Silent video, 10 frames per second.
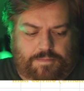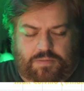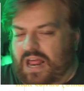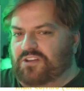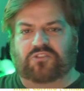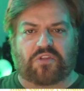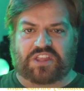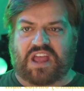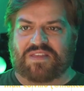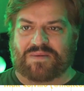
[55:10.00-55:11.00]
But I just don't
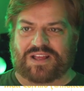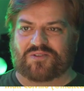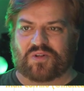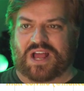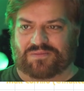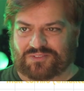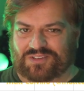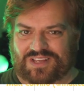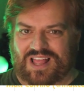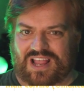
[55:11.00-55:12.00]
think they have that many cool
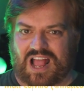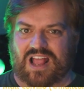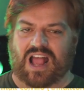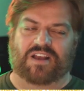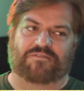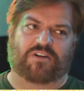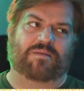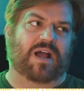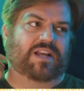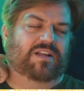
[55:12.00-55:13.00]
items. You know, like I had a
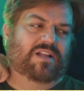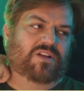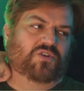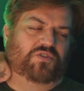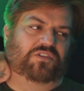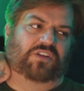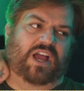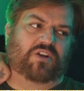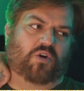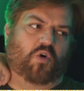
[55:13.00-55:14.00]
friend of mine who
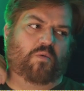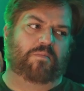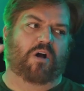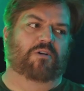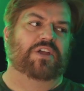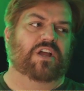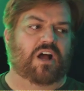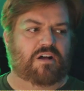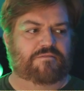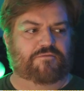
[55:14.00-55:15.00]
designed a whole party
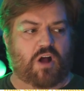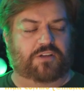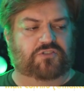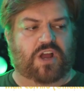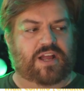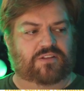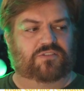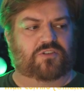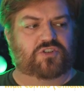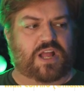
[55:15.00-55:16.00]
of frost
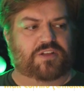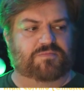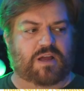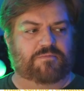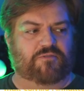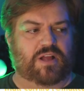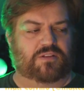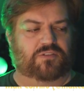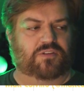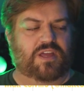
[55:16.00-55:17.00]
giants to challenge my
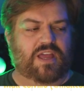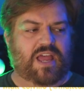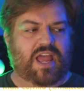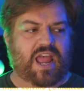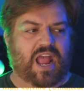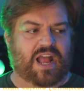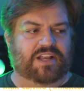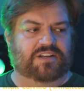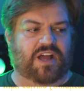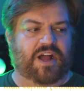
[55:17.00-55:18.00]
friends,
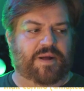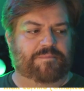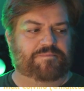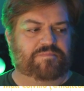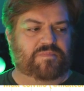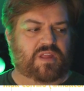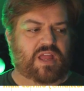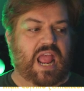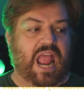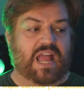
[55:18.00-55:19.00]
and
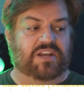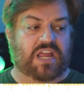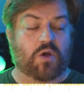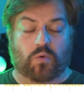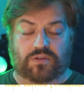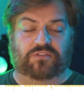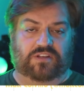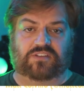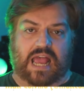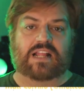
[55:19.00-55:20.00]
it was
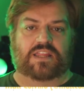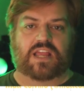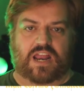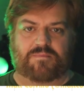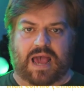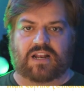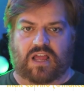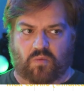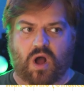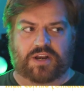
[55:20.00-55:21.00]
exactly the kind of battle
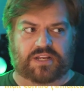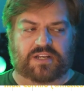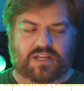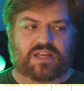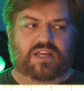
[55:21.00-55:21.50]
I wanted.